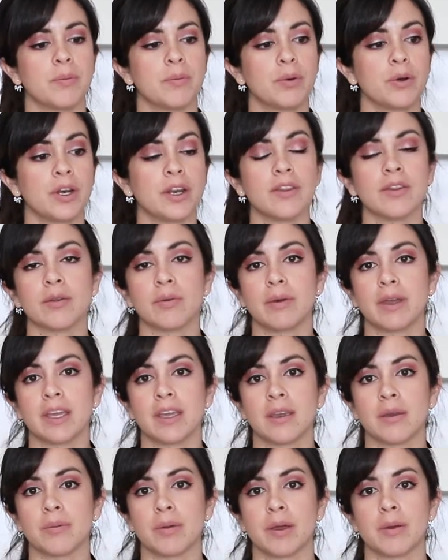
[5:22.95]
put in the
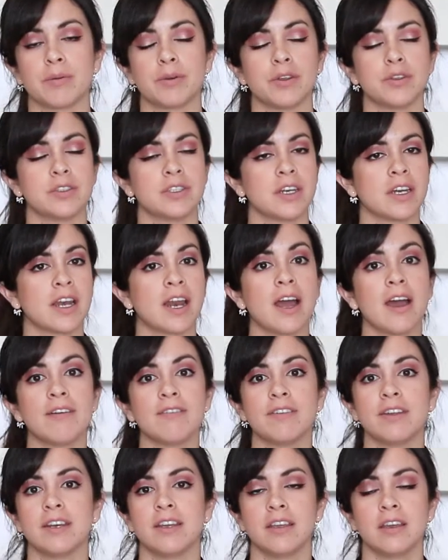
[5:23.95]
baking paper, you didn't
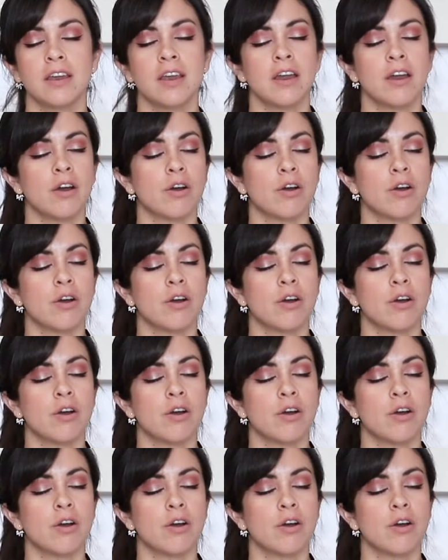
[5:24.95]
have any,